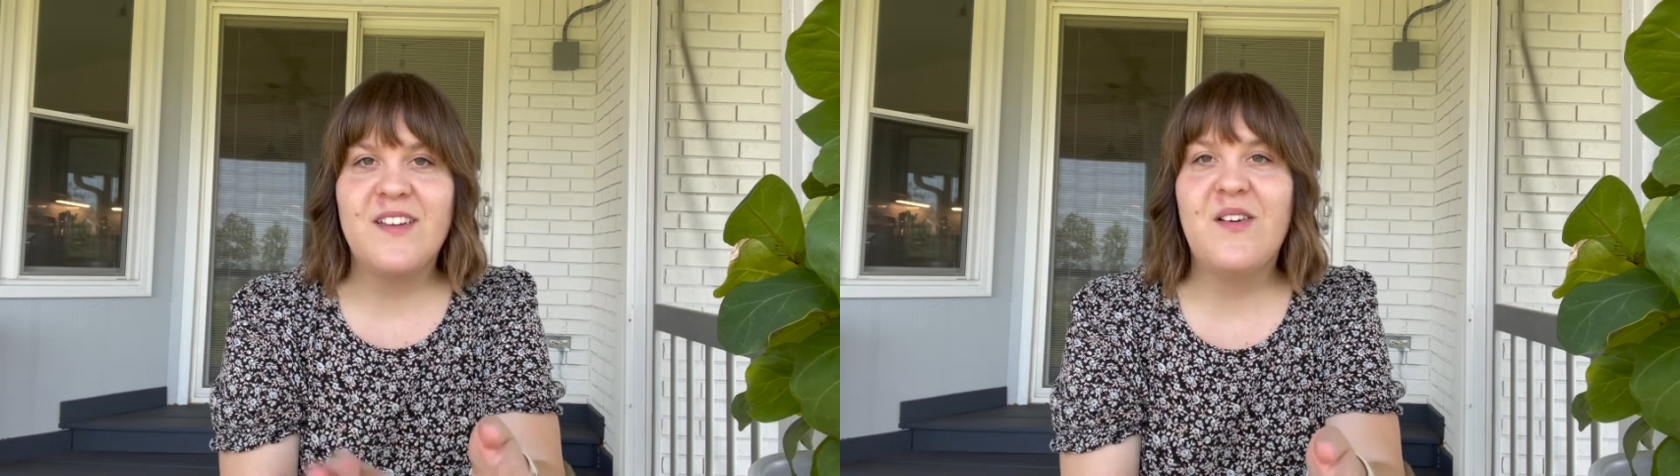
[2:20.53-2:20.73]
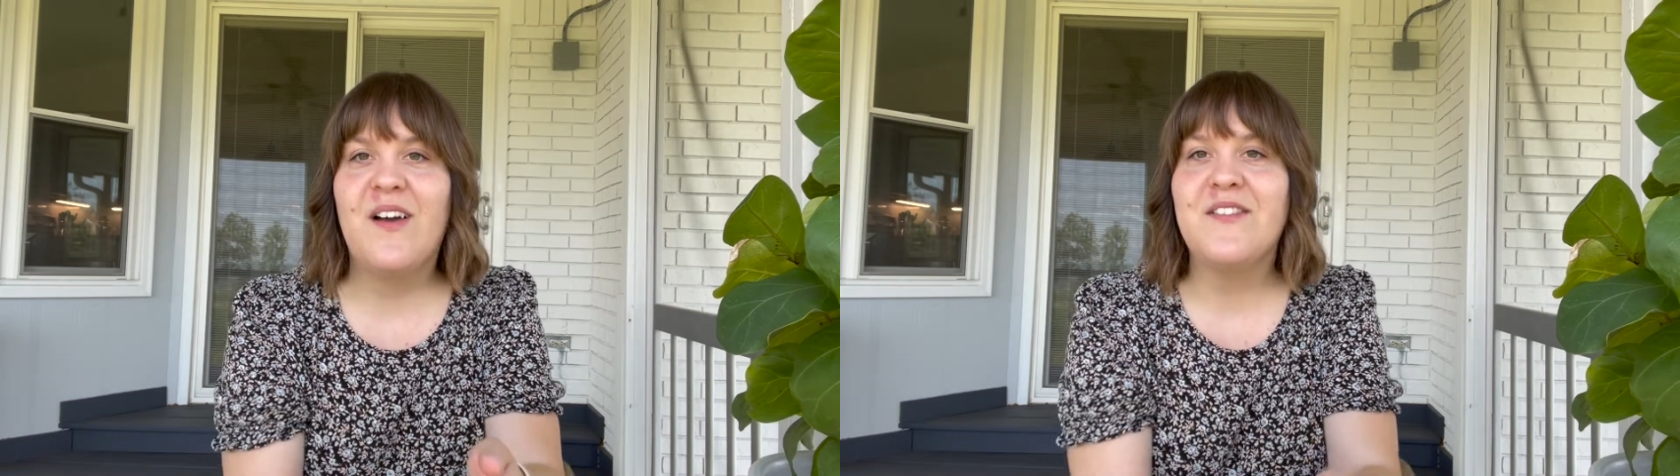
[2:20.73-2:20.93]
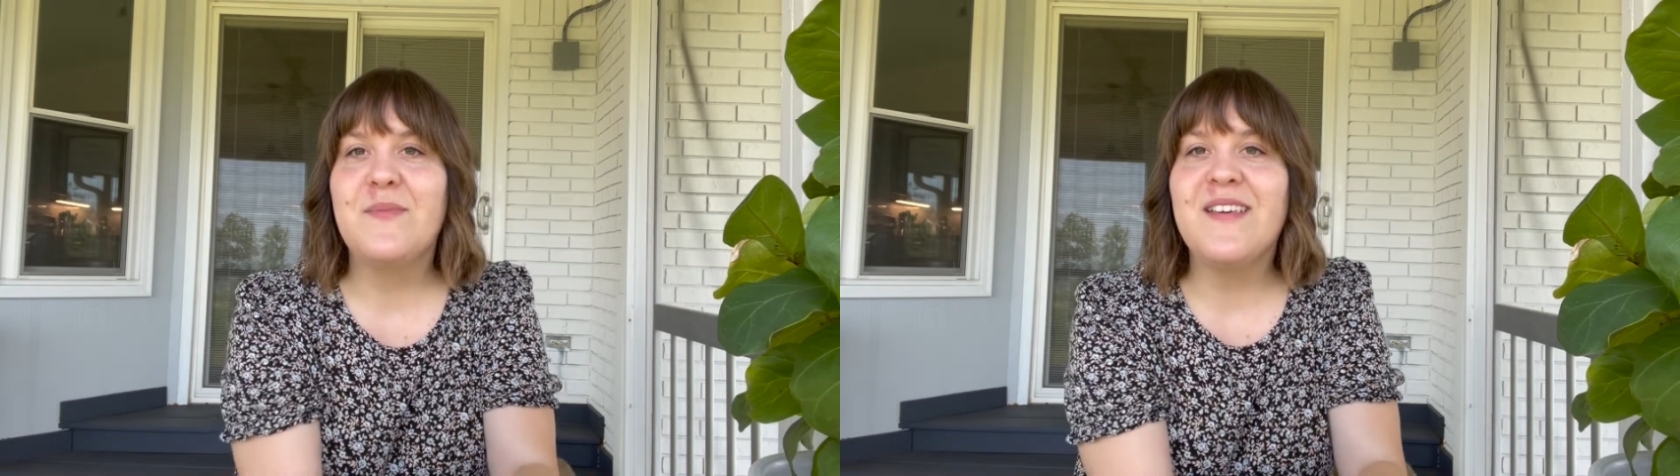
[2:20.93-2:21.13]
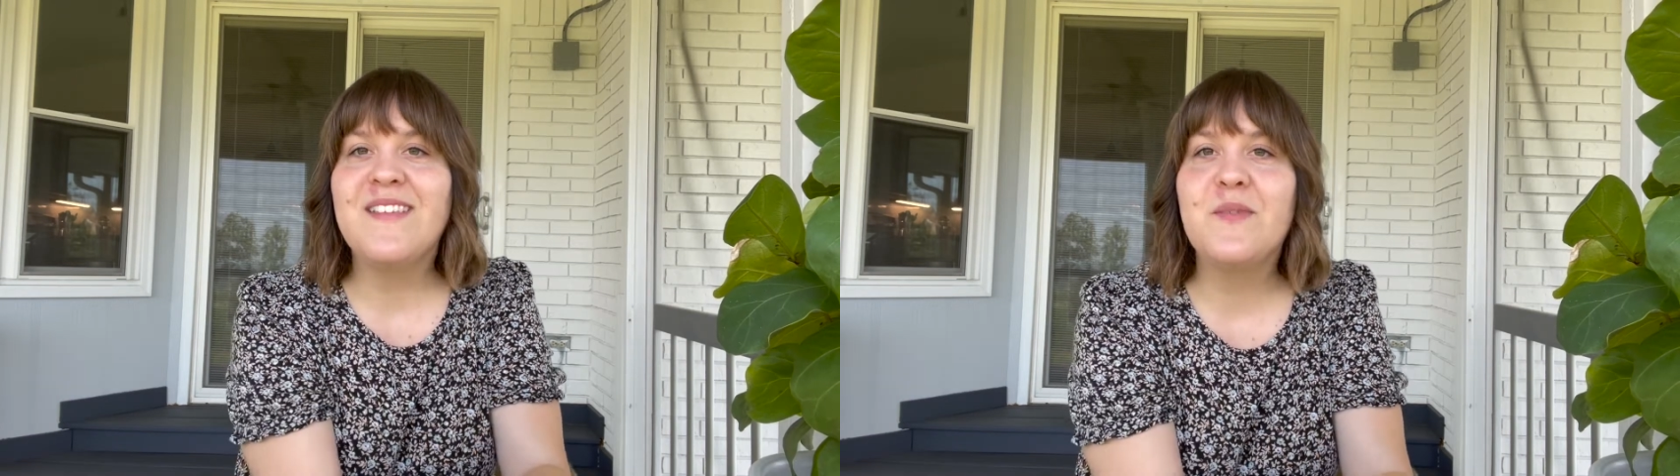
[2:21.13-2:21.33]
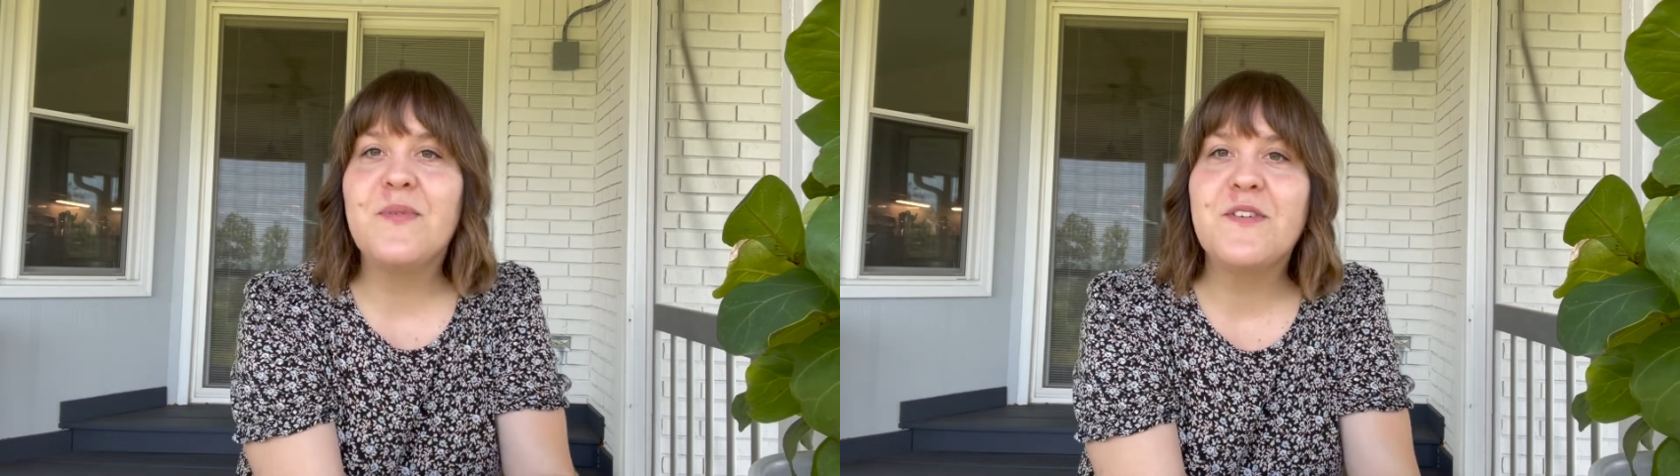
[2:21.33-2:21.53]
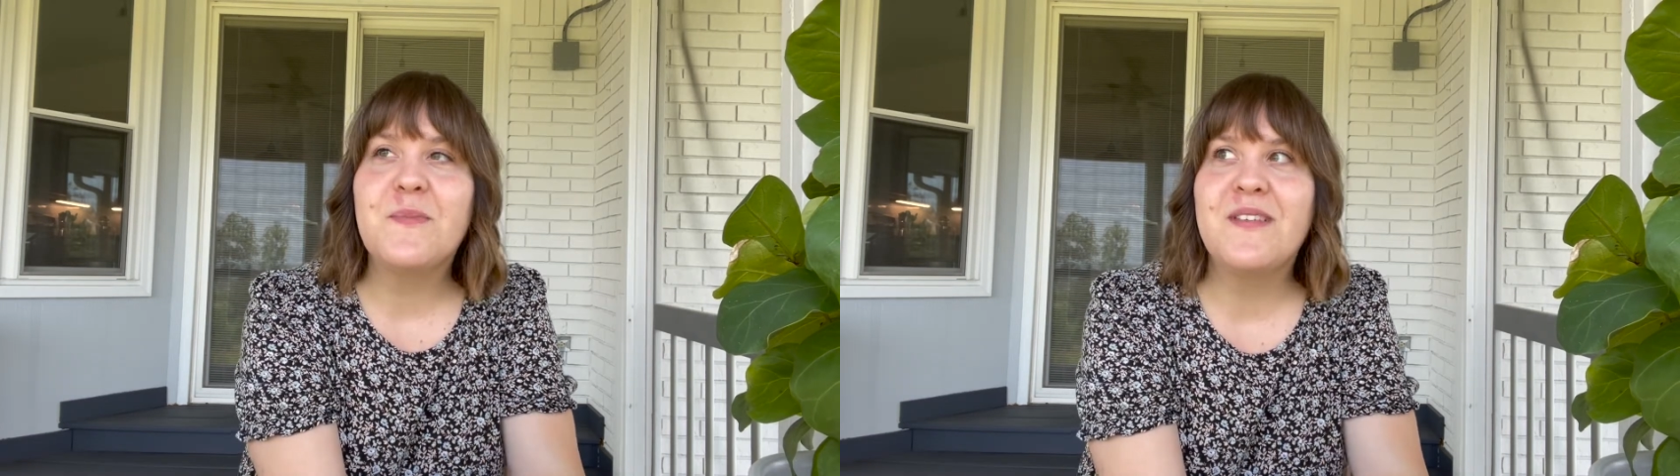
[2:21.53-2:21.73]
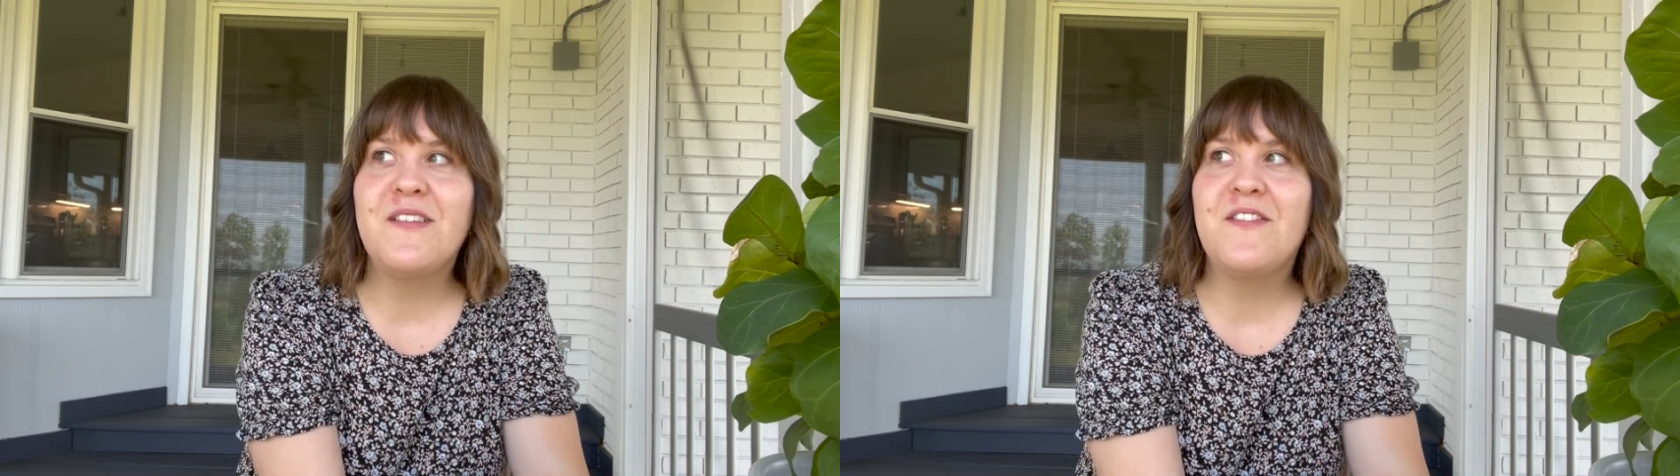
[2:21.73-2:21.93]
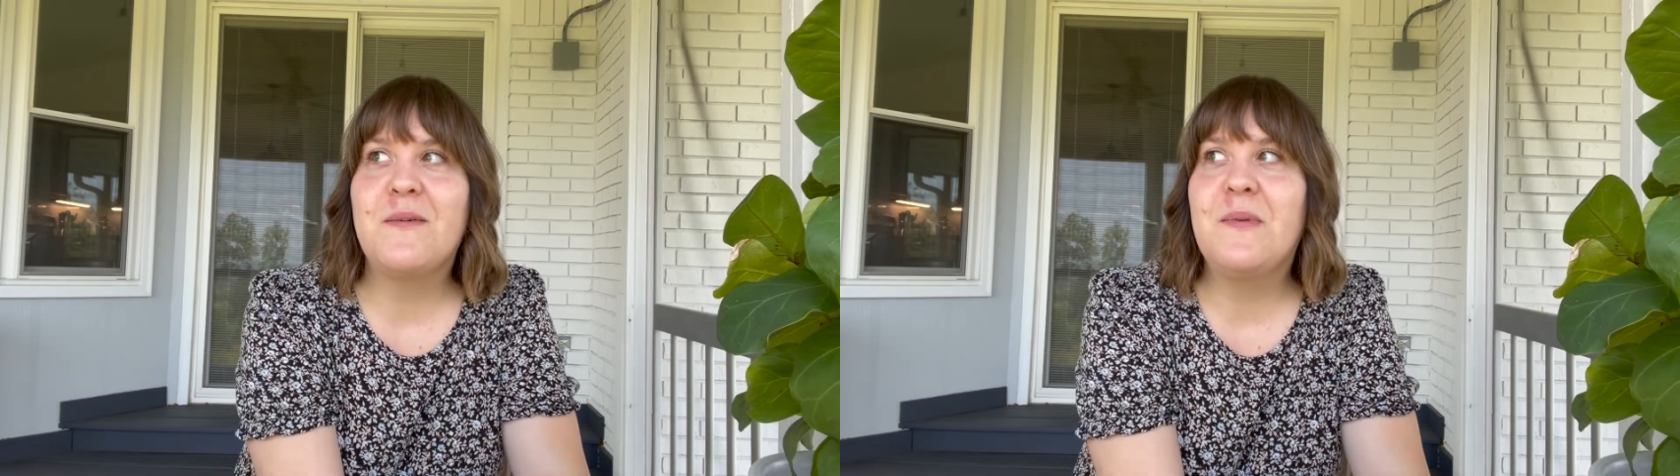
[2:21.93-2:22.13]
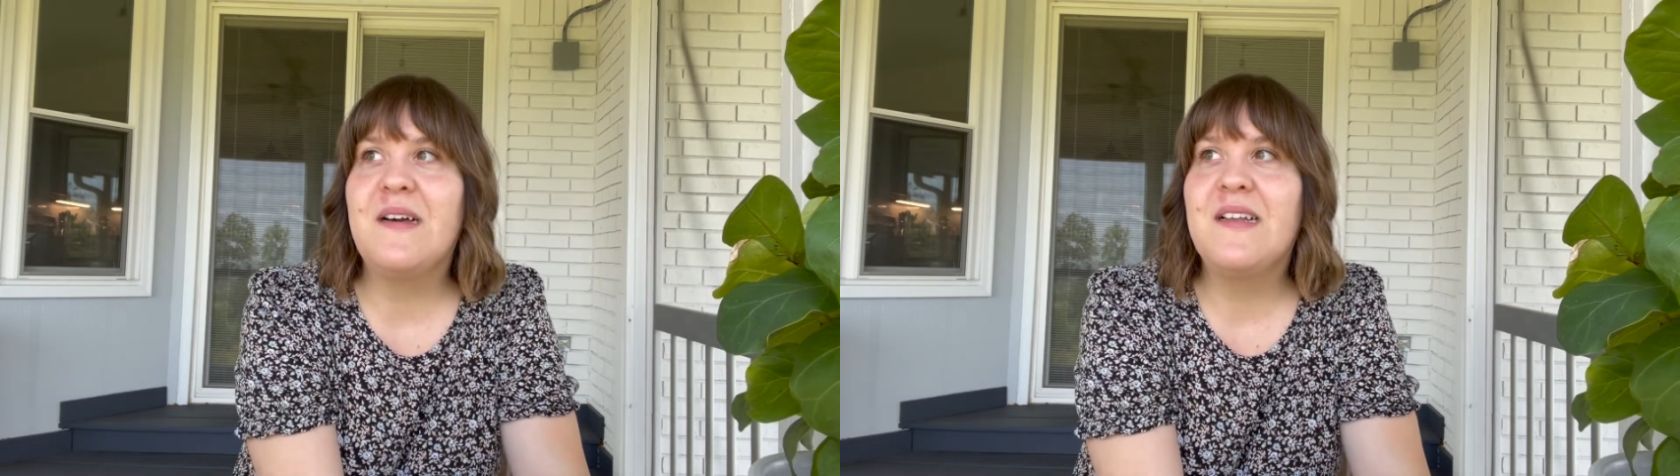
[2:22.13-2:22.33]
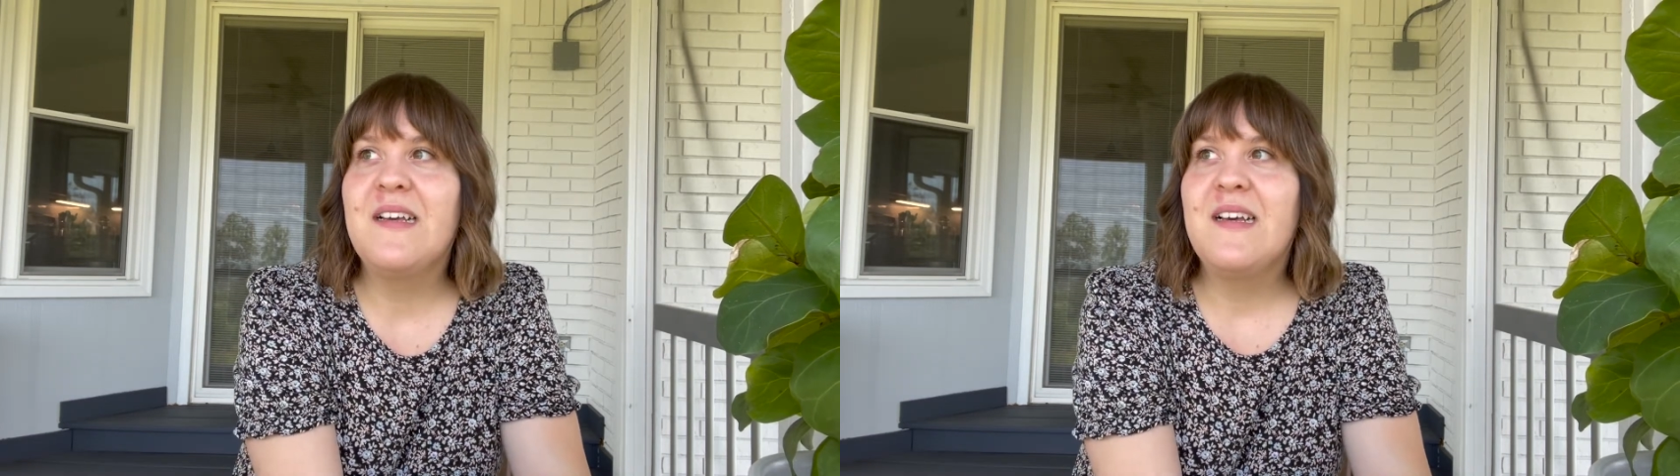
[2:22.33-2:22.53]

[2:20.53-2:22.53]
I don't have to be super specific, but